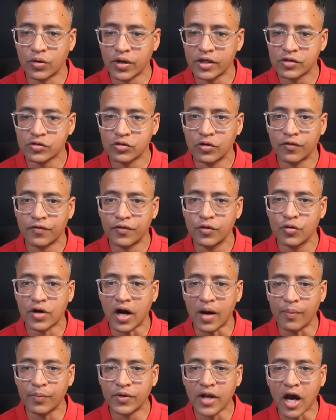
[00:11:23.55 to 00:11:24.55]
Okay, so if you
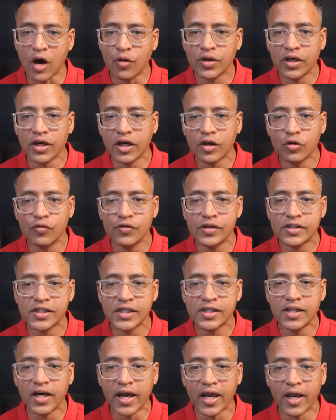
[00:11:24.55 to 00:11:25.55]
come down here, you will
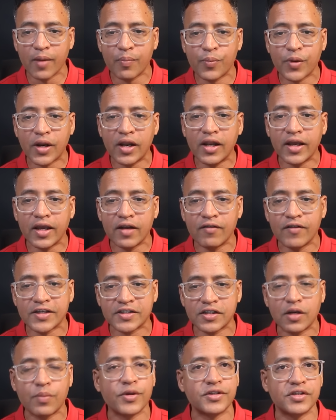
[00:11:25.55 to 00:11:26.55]
see the April
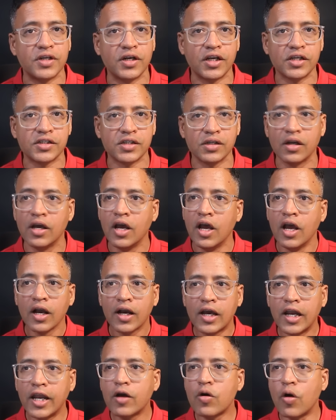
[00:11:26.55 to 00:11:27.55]
investor presentation.
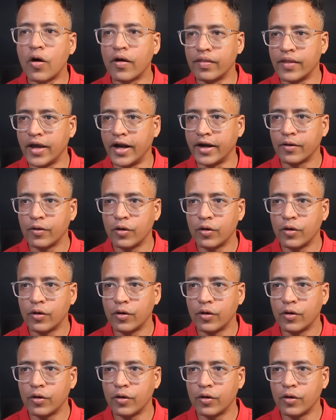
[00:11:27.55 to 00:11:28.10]
Click on that.